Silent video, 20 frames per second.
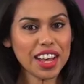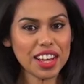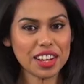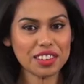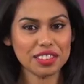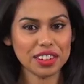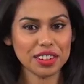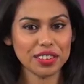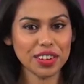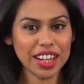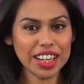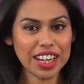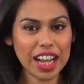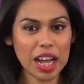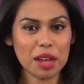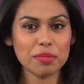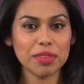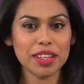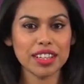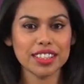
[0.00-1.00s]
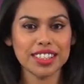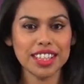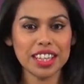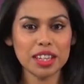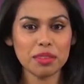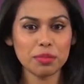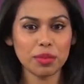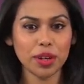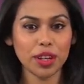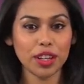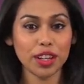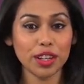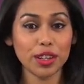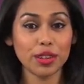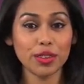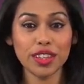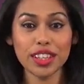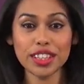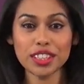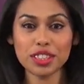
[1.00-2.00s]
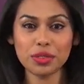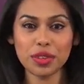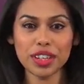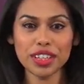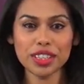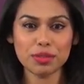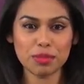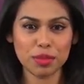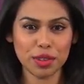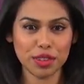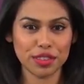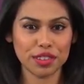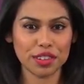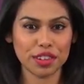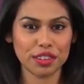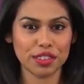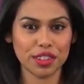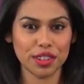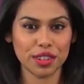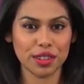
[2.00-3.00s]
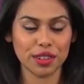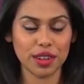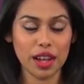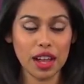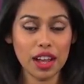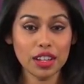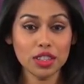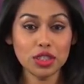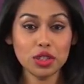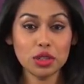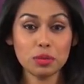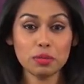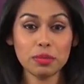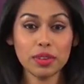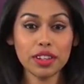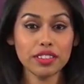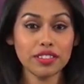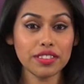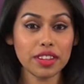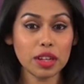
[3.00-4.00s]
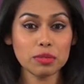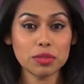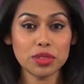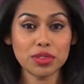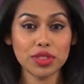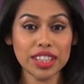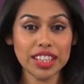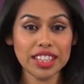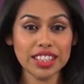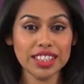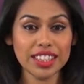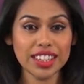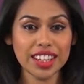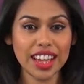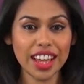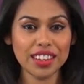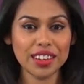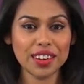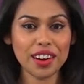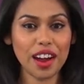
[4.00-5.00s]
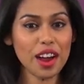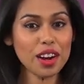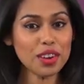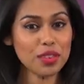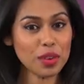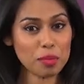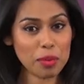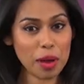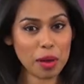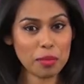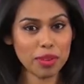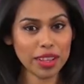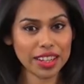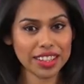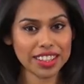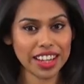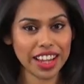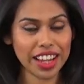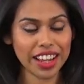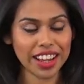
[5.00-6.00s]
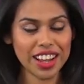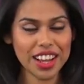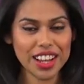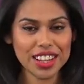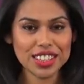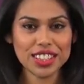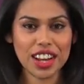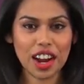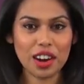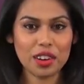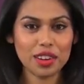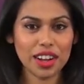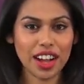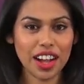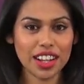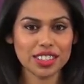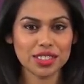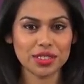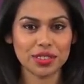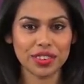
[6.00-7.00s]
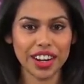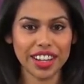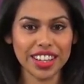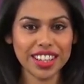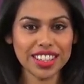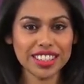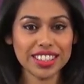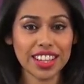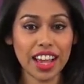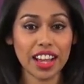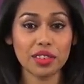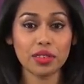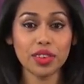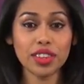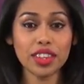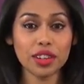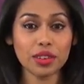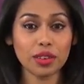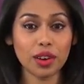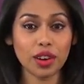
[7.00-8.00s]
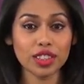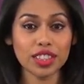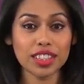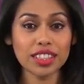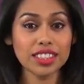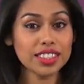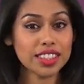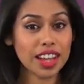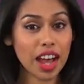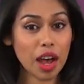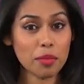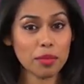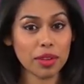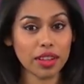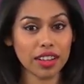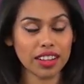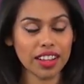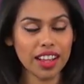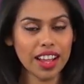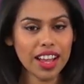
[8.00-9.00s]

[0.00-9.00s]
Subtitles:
everyone, I'm Tasneem bringing you this week's movie review. Two big films released together on Republic Day, Shah Rukh Khan's Rais and Hrithik Roshan's Kaabil.